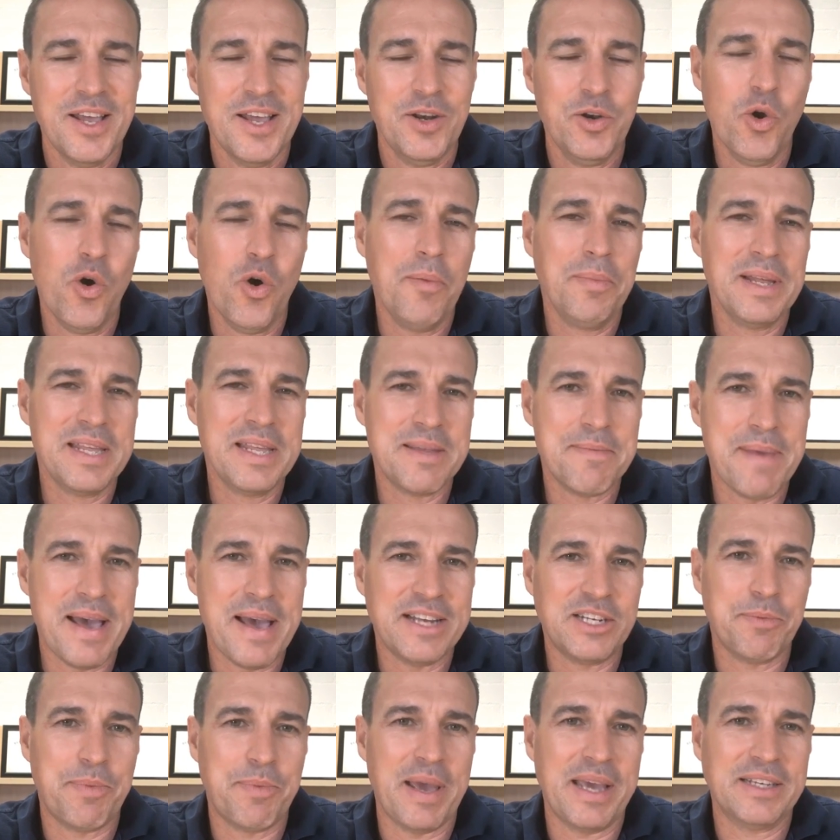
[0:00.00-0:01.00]
Normally, the
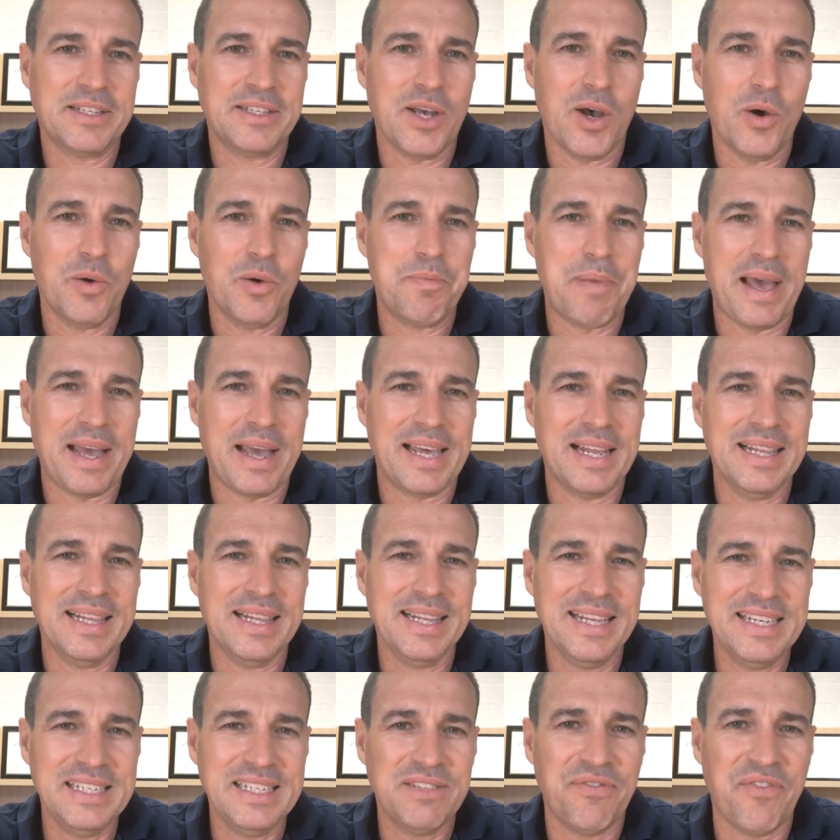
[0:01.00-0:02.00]
major banks hold back at
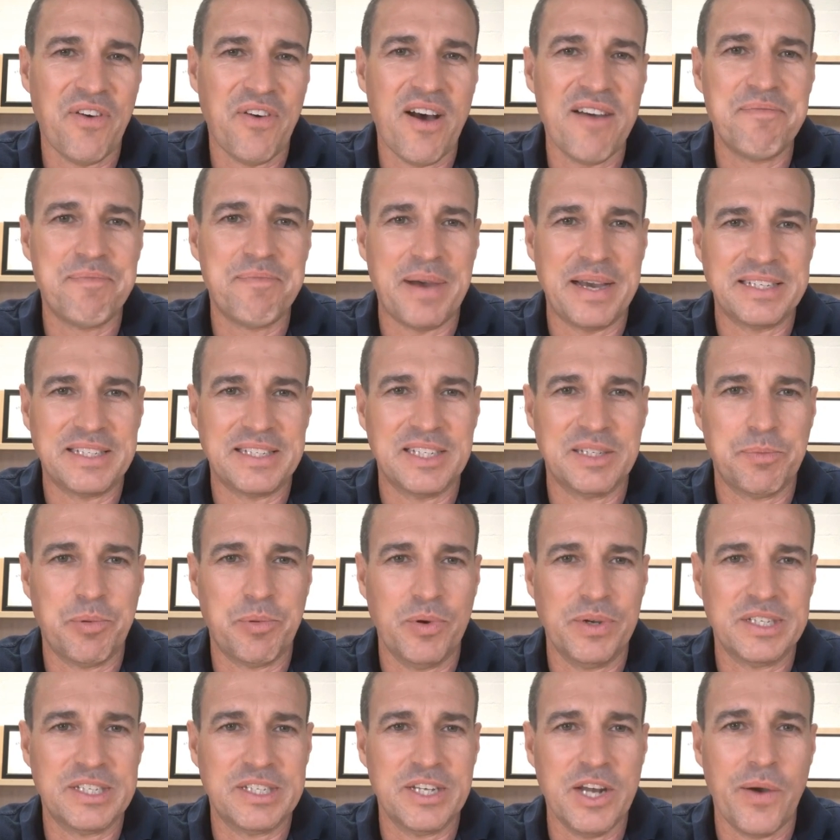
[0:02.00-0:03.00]
least 5 basis
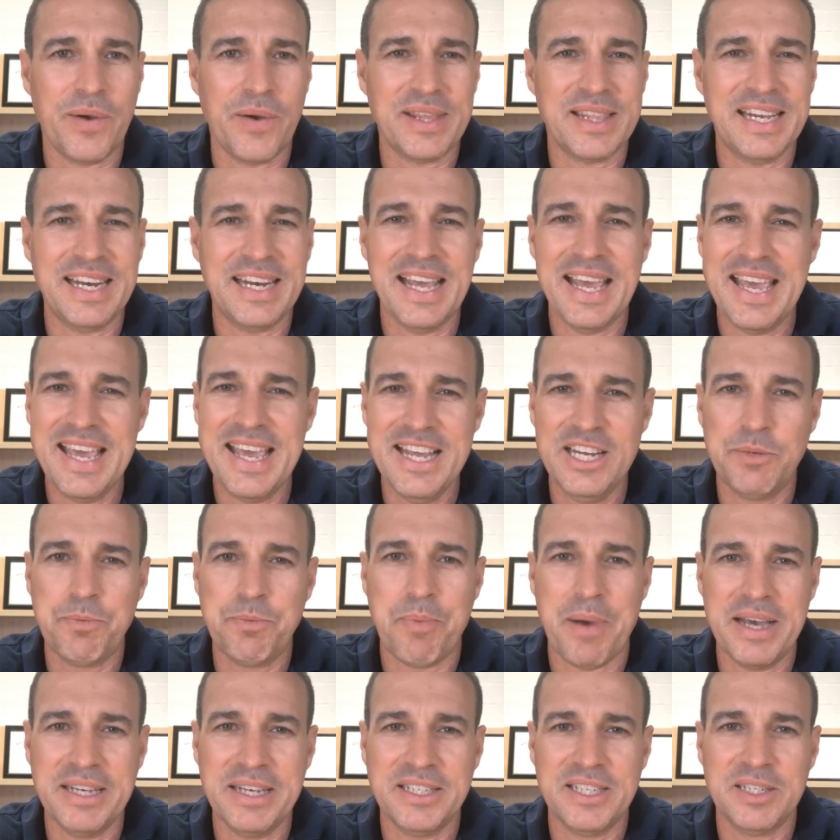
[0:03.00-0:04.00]
points, knowing that each
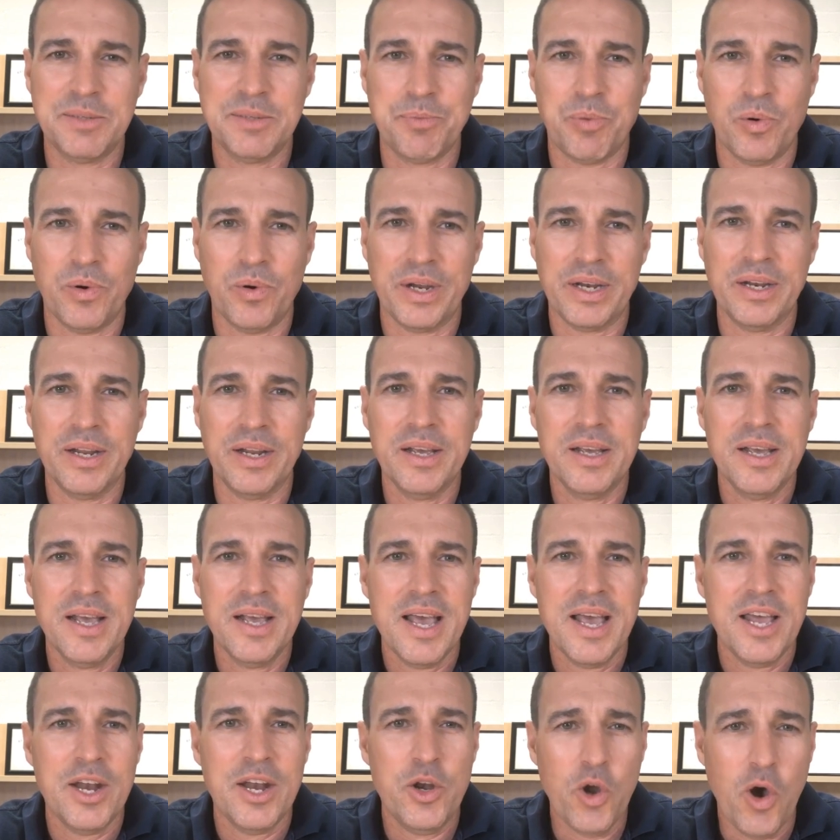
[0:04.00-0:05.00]
basis point
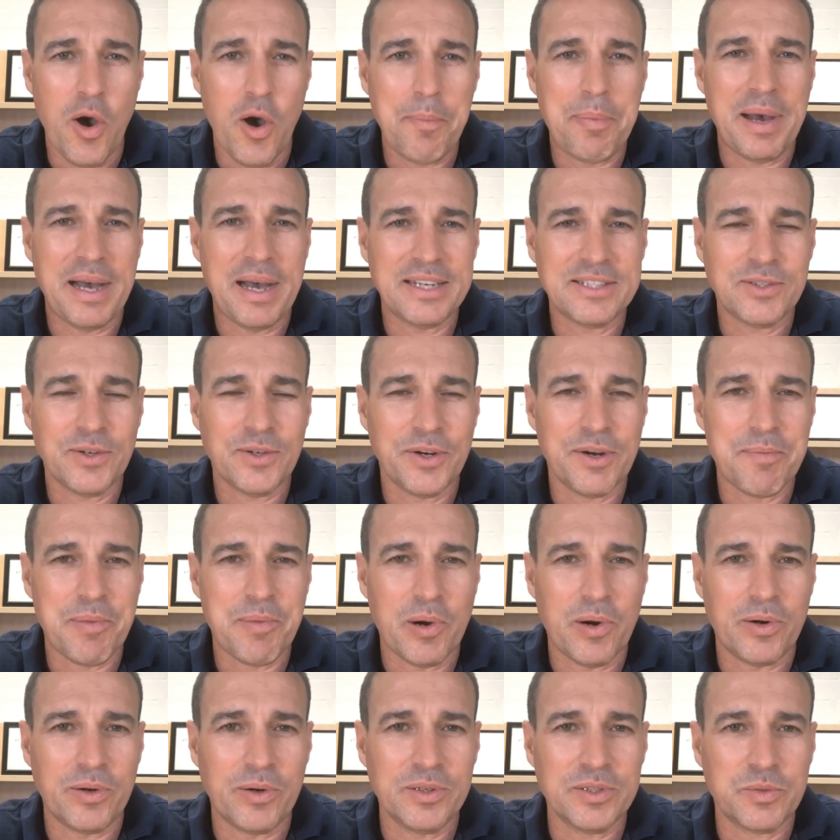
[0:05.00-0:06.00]
not passed on to
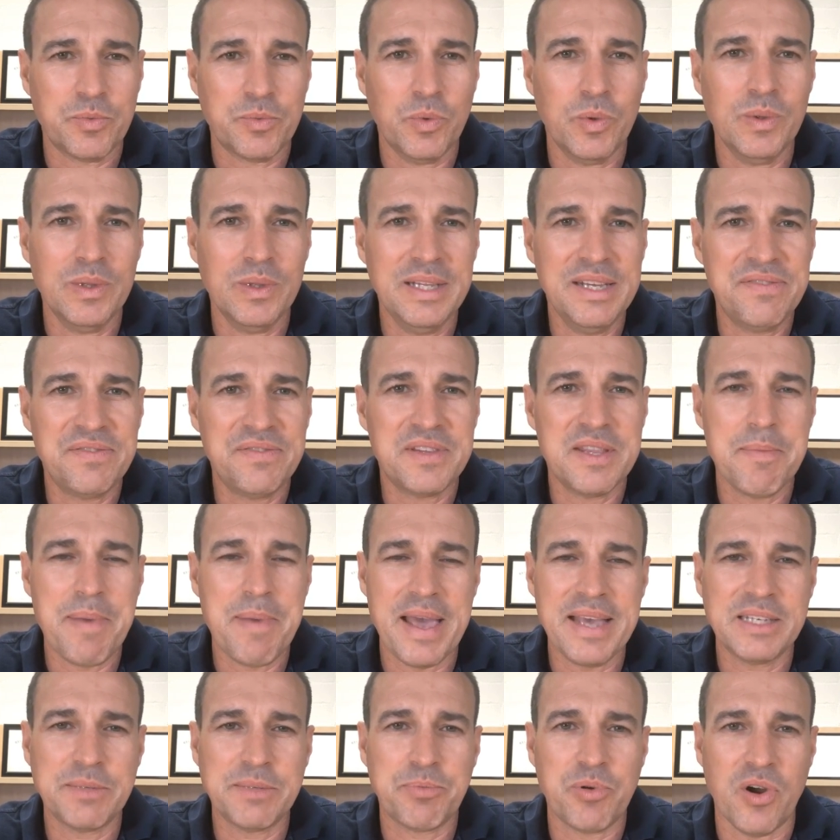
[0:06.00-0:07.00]
borrowers will lift the
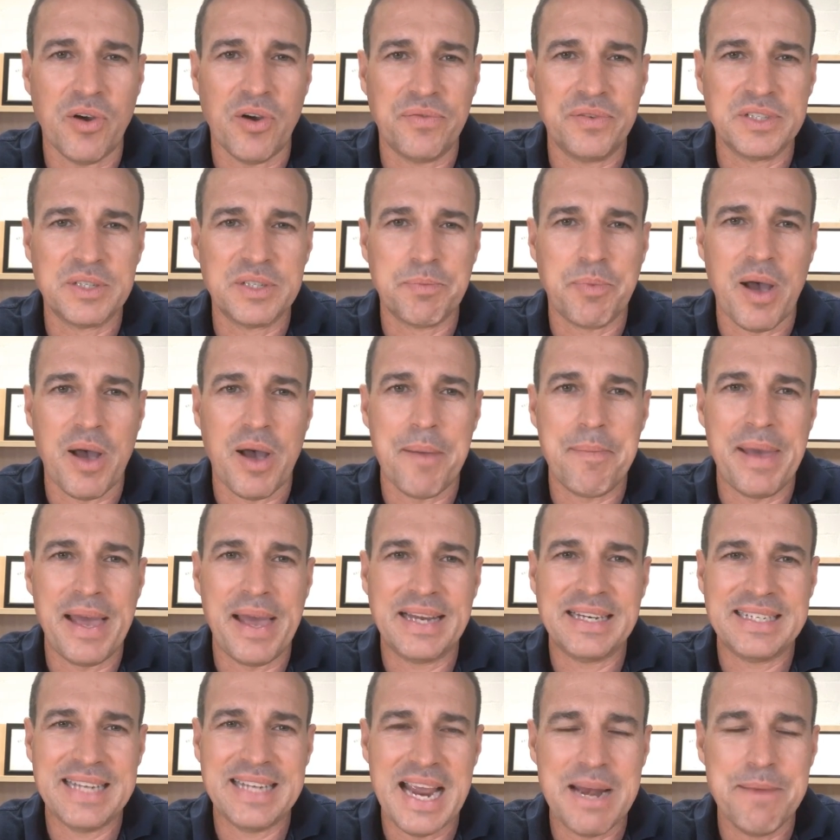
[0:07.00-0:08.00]
bank's profits by
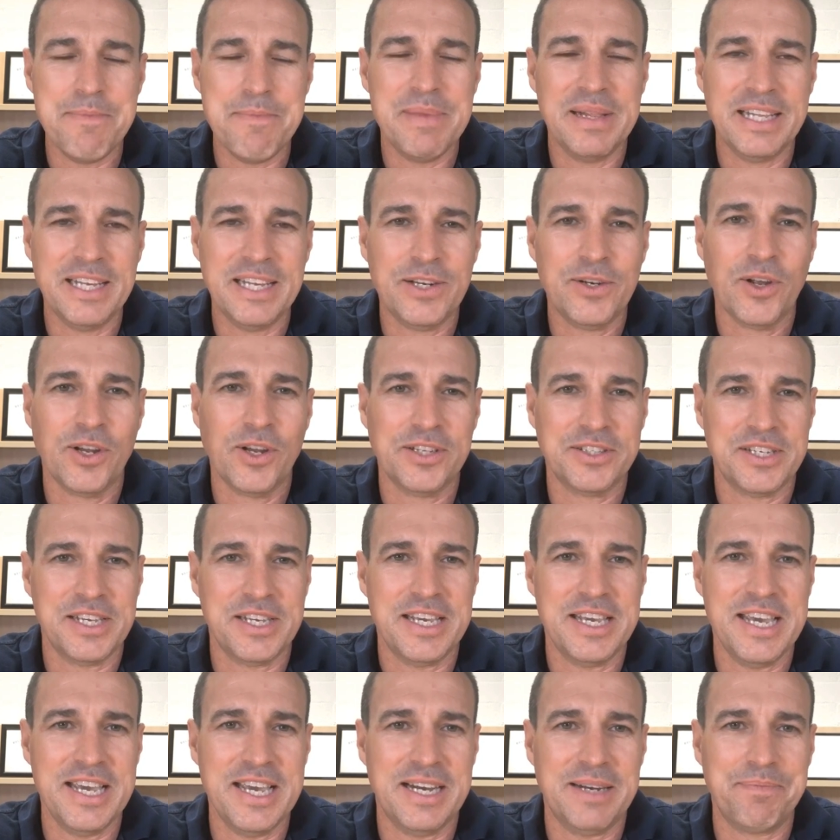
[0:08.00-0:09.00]
about $10 million a
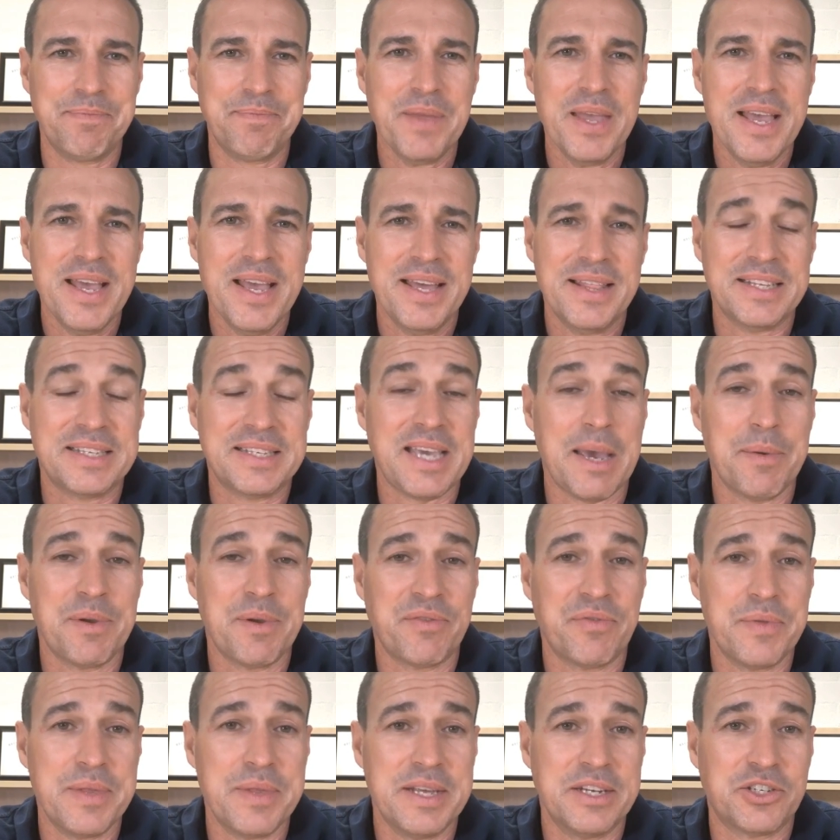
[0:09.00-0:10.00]
year. And that's
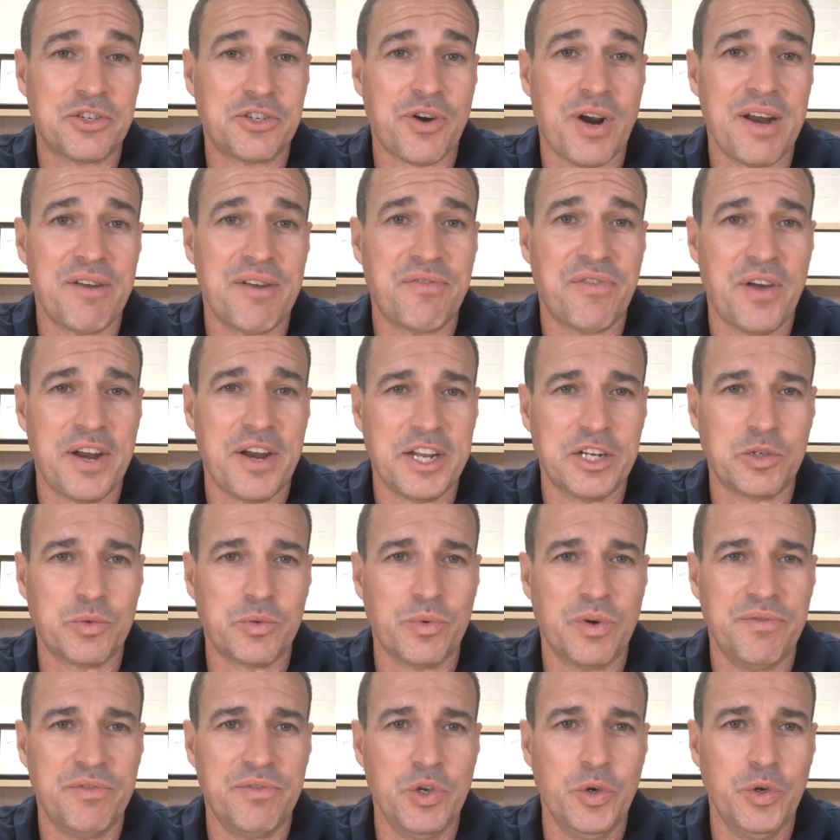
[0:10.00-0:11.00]
coming from the Australian
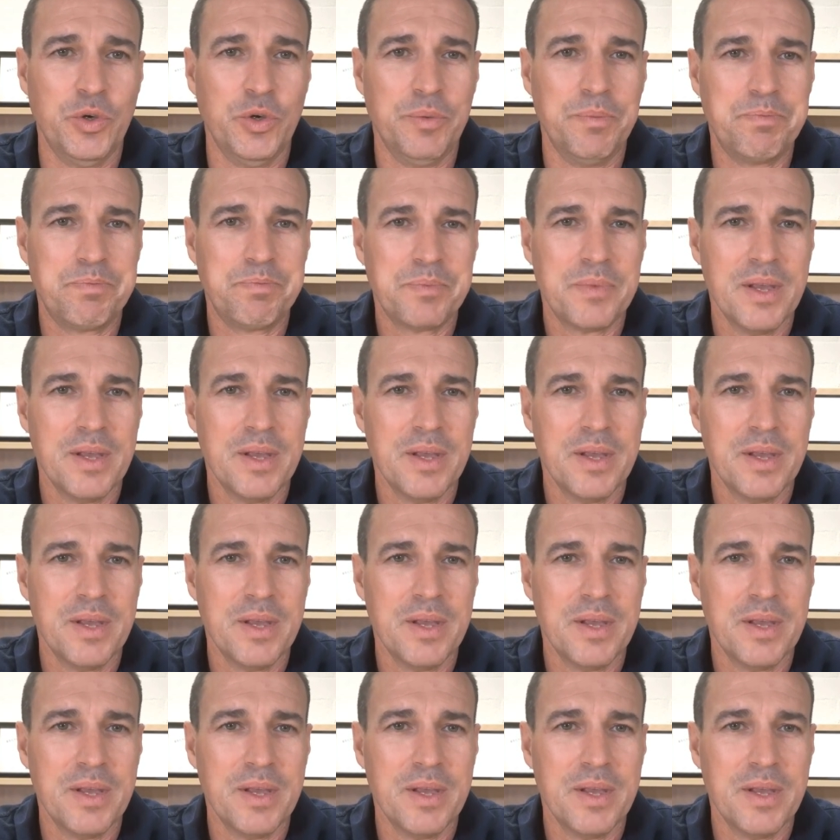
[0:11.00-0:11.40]
Financial Review.